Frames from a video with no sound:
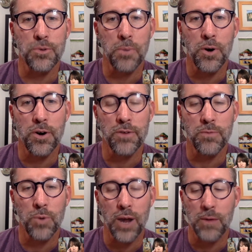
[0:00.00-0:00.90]
part
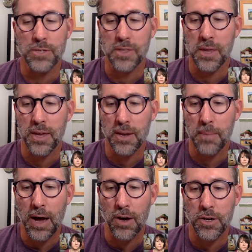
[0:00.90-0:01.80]
of what I was thinking
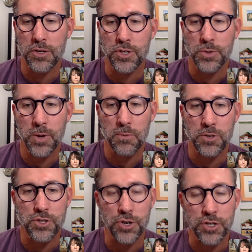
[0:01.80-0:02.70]
about and doing
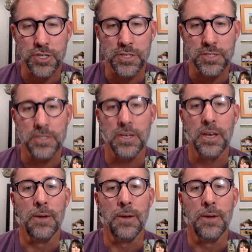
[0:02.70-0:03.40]
with churches.